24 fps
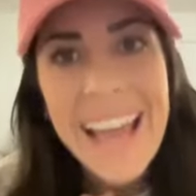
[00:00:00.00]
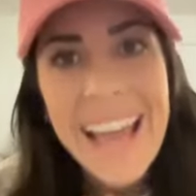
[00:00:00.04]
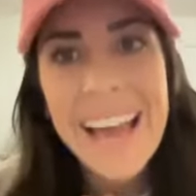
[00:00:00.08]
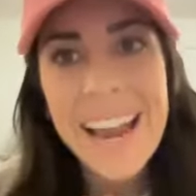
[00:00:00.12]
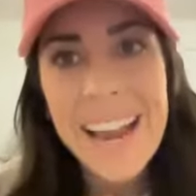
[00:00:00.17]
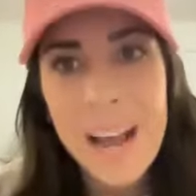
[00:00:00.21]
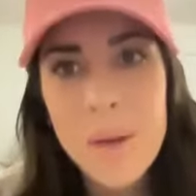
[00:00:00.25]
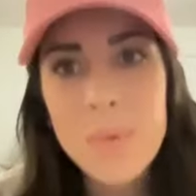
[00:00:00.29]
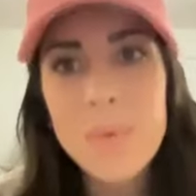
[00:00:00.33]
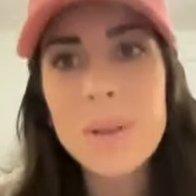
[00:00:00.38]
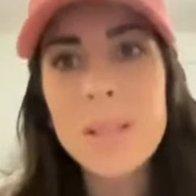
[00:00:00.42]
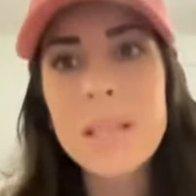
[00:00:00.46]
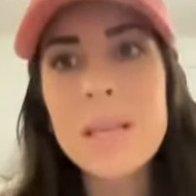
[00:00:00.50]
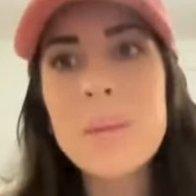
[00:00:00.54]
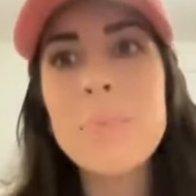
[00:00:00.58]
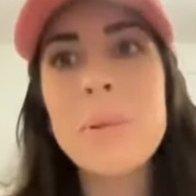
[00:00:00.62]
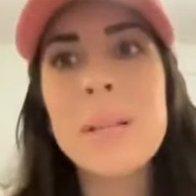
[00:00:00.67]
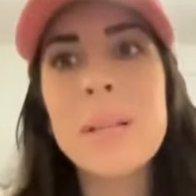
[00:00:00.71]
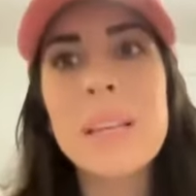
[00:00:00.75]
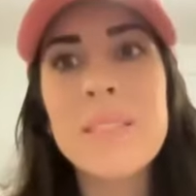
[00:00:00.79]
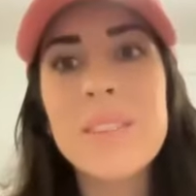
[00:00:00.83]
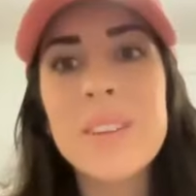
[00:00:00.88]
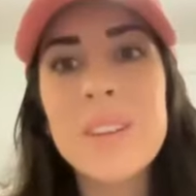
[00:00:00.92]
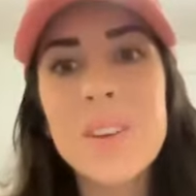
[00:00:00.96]
And I really
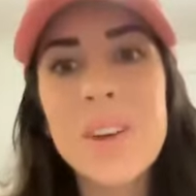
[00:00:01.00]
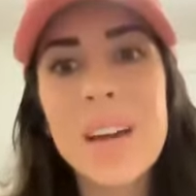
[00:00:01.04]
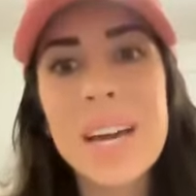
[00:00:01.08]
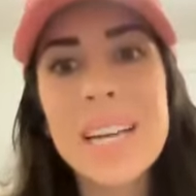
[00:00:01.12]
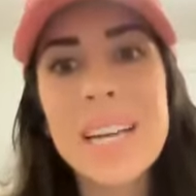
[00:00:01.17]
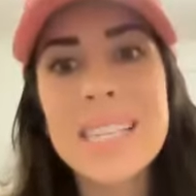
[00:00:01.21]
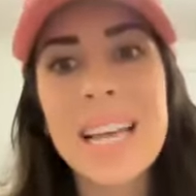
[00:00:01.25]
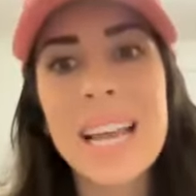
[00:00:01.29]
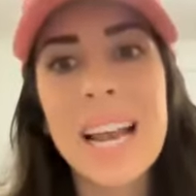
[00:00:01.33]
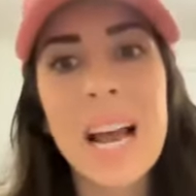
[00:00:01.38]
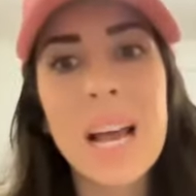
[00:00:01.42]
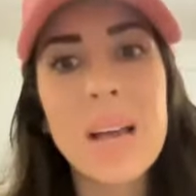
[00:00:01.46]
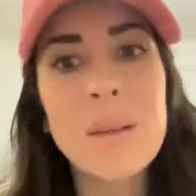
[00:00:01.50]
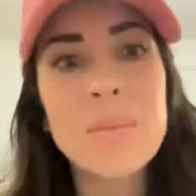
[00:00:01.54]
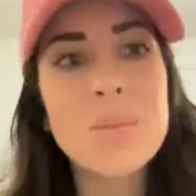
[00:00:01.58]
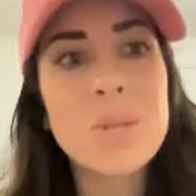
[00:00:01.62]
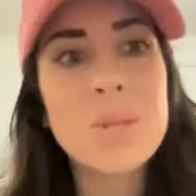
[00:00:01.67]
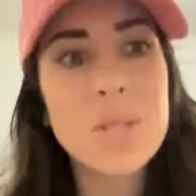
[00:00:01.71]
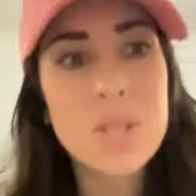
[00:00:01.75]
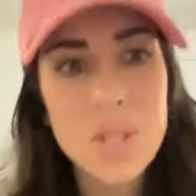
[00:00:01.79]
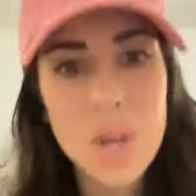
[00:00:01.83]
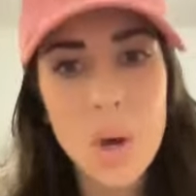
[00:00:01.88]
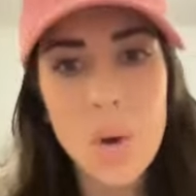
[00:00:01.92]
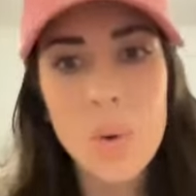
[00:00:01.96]
believe in you guys. And I'm
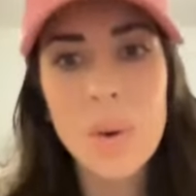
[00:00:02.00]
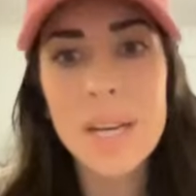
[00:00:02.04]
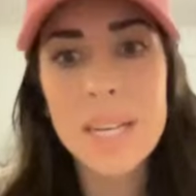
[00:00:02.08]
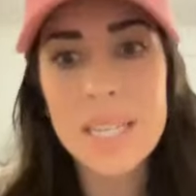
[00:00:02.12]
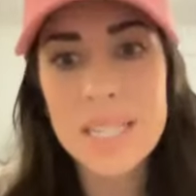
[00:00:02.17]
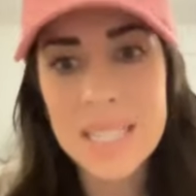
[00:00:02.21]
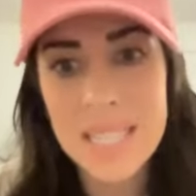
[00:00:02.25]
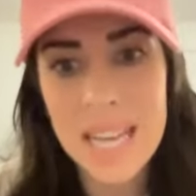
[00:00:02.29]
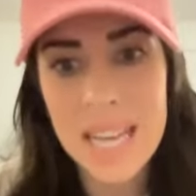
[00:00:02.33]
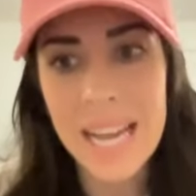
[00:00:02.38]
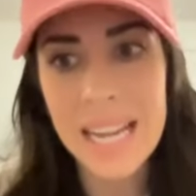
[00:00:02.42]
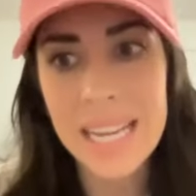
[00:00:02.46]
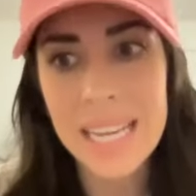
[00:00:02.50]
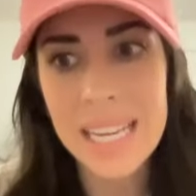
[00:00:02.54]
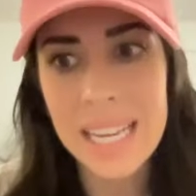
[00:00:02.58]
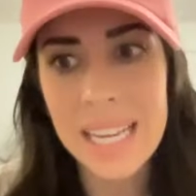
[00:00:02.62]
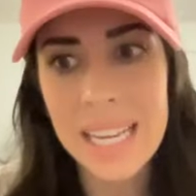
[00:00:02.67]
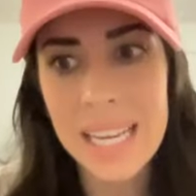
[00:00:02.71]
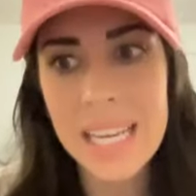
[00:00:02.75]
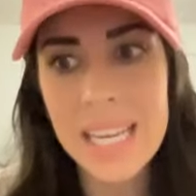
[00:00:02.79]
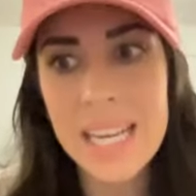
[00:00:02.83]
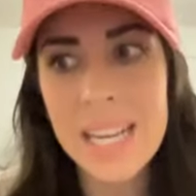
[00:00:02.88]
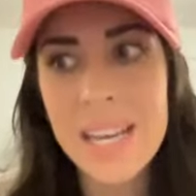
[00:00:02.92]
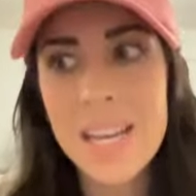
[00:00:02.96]
so
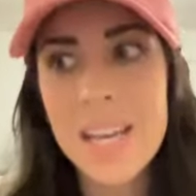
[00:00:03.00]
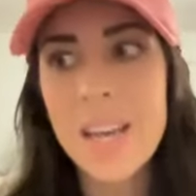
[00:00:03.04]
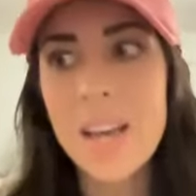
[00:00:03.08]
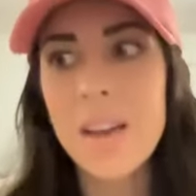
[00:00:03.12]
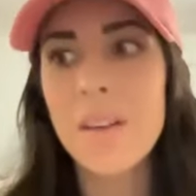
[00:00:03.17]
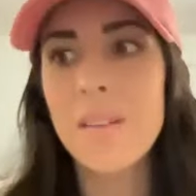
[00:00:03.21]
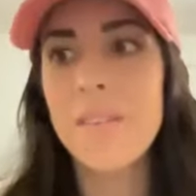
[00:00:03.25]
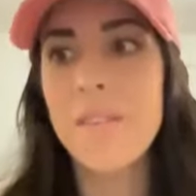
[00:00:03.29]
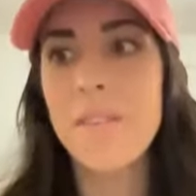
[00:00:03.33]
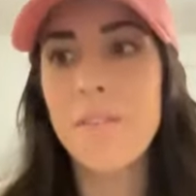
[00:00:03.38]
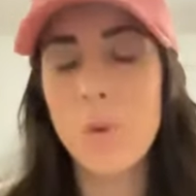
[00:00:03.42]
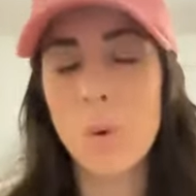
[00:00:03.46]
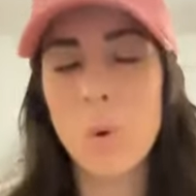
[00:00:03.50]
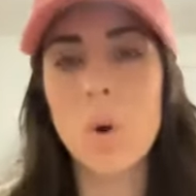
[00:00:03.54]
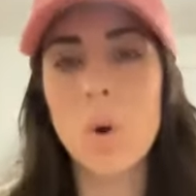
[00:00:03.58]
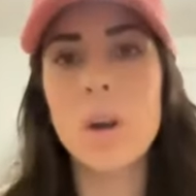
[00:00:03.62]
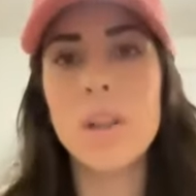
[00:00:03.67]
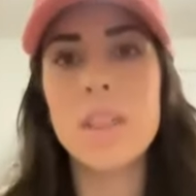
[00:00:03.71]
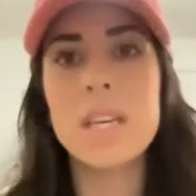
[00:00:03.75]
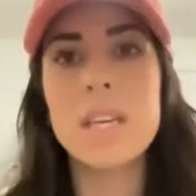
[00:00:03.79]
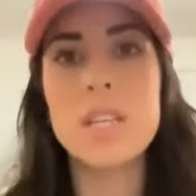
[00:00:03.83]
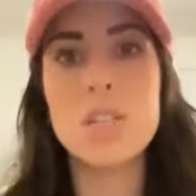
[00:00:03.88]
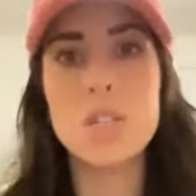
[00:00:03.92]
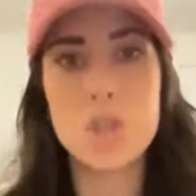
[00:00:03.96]
excited
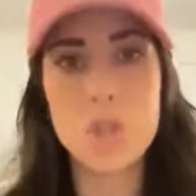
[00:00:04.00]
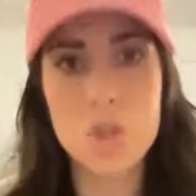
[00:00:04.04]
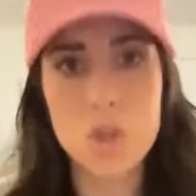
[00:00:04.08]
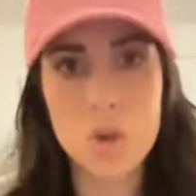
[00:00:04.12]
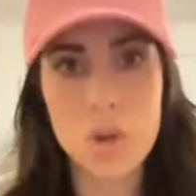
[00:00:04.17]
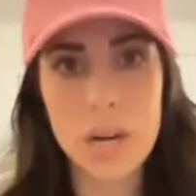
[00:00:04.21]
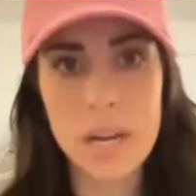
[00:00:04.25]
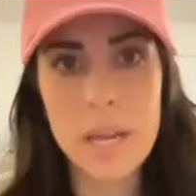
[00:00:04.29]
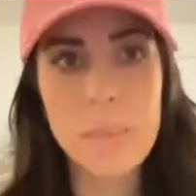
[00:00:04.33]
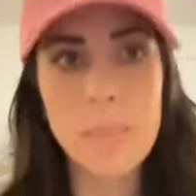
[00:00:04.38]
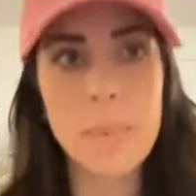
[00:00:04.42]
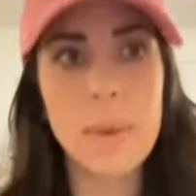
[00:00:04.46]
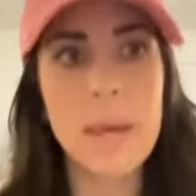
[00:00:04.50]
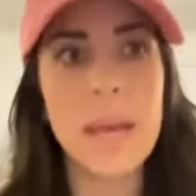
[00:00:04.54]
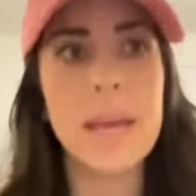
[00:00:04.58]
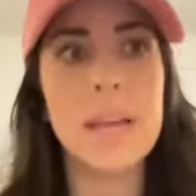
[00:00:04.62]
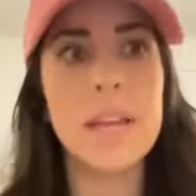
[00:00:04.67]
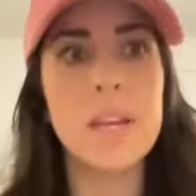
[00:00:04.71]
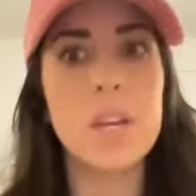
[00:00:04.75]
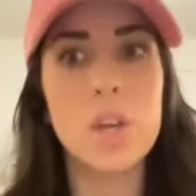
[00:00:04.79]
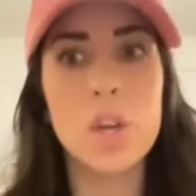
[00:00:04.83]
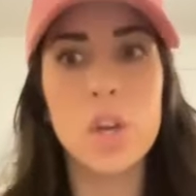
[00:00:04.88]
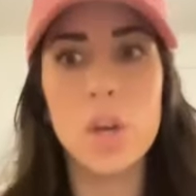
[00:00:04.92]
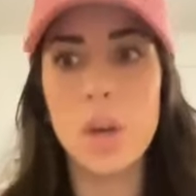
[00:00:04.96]
for this trip
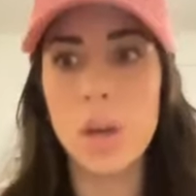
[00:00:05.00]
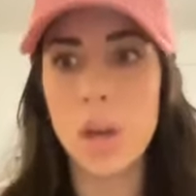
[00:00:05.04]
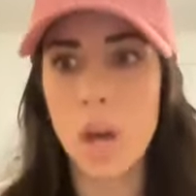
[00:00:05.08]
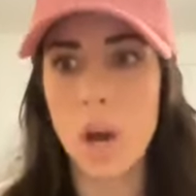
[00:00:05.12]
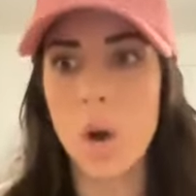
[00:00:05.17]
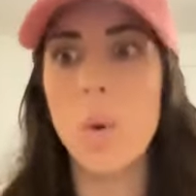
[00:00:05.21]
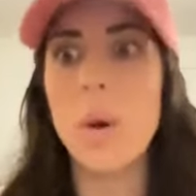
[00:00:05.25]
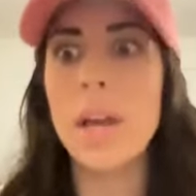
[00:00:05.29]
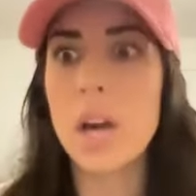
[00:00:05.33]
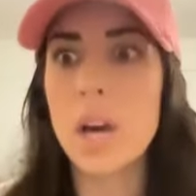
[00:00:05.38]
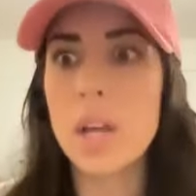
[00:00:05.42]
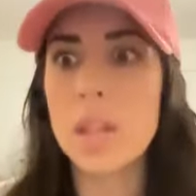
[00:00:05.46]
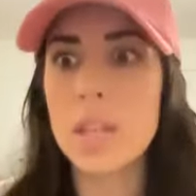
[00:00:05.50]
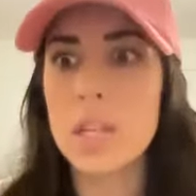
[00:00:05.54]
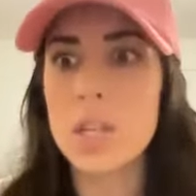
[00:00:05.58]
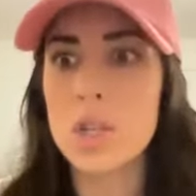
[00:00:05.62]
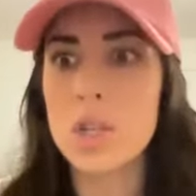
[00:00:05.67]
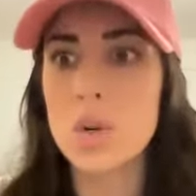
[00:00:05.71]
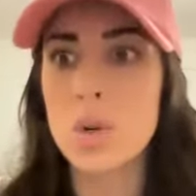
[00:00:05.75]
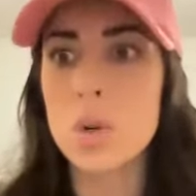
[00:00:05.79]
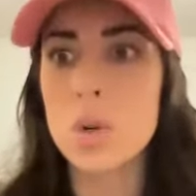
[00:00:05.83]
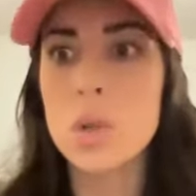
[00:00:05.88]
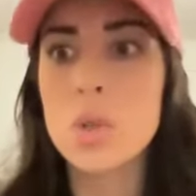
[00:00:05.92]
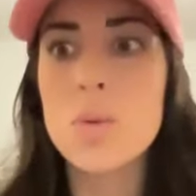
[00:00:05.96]
and going on this
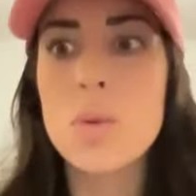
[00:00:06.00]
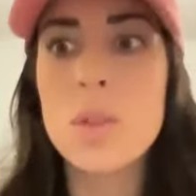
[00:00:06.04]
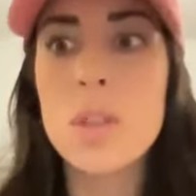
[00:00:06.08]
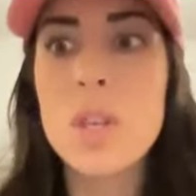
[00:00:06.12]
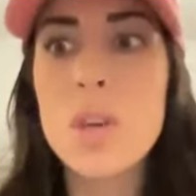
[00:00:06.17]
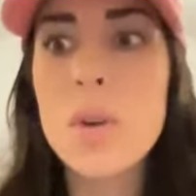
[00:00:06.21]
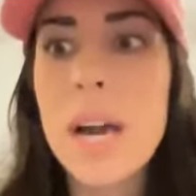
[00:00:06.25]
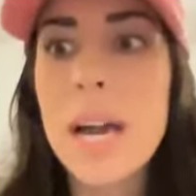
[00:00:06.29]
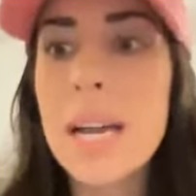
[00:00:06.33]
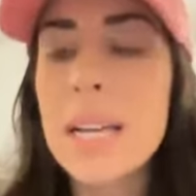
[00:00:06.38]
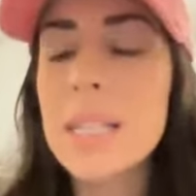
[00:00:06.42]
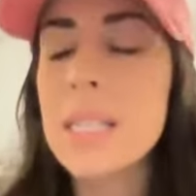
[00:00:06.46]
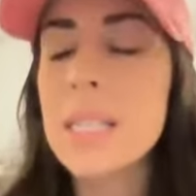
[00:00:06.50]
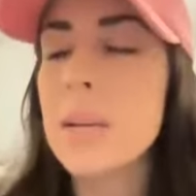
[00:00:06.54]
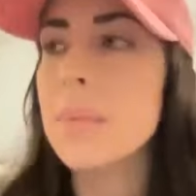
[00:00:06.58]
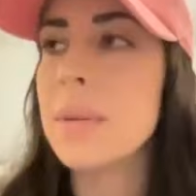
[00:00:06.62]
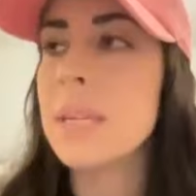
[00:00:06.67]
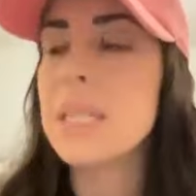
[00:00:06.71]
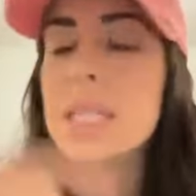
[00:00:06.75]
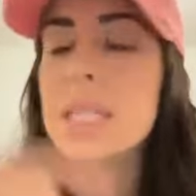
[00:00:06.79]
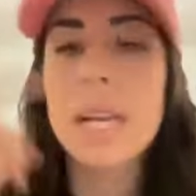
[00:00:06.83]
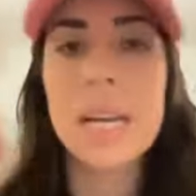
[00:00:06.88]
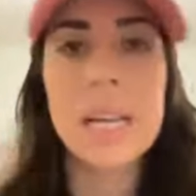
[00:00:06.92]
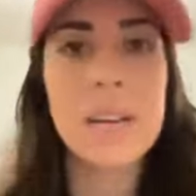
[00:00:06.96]
cruise with you guys. I'm
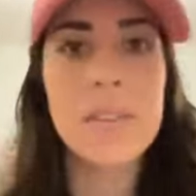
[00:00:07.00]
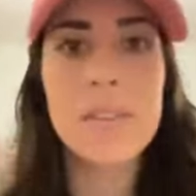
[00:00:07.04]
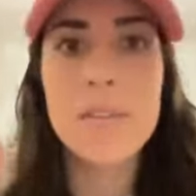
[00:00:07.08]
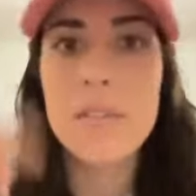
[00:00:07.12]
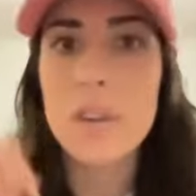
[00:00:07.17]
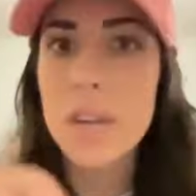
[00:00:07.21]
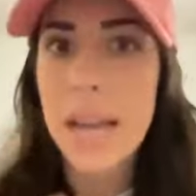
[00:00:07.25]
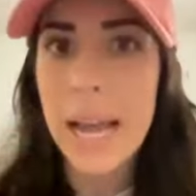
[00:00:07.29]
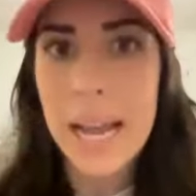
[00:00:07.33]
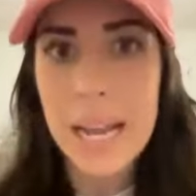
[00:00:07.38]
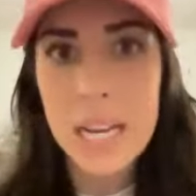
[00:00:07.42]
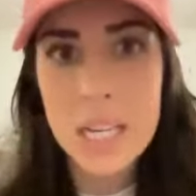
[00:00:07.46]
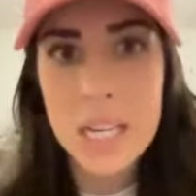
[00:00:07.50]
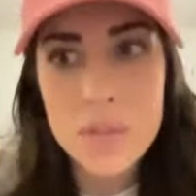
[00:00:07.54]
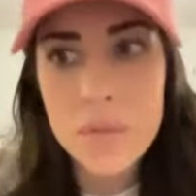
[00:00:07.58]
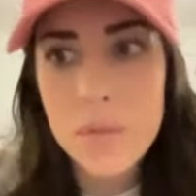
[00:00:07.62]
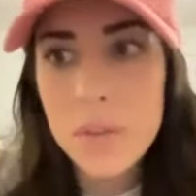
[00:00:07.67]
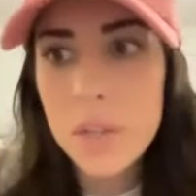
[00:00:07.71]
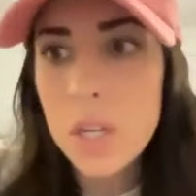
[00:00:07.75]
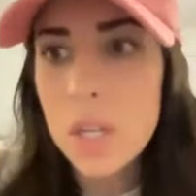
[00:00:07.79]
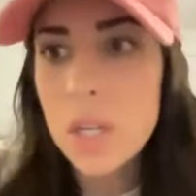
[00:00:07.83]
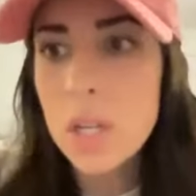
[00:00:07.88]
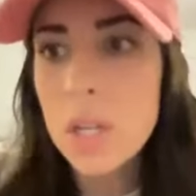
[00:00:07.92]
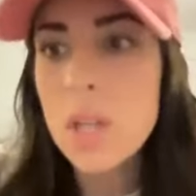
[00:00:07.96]
excited for
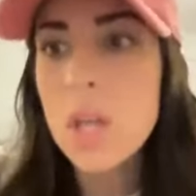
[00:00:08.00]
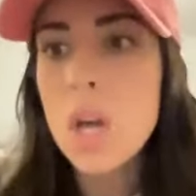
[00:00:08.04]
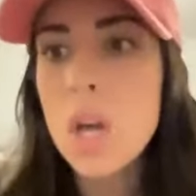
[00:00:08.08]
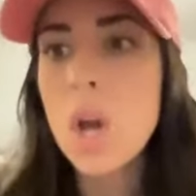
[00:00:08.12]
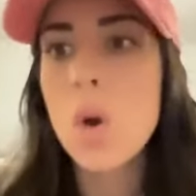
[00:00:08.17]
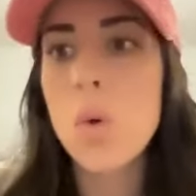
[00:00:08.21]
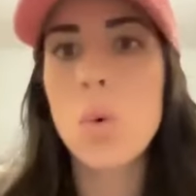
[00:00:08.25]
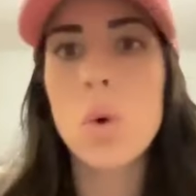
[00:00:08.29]
Nashville.